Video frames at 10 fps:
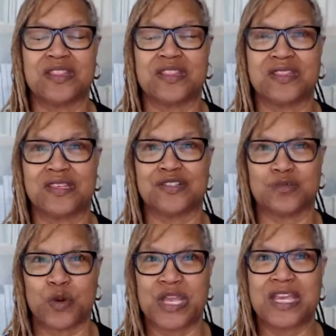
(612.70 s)
this
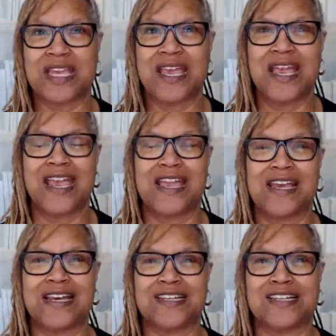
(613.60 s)
week,
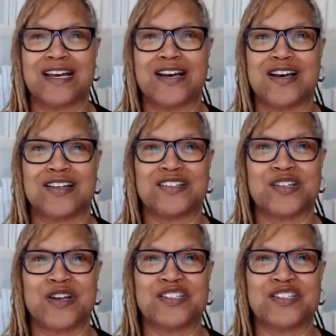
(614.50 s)
and so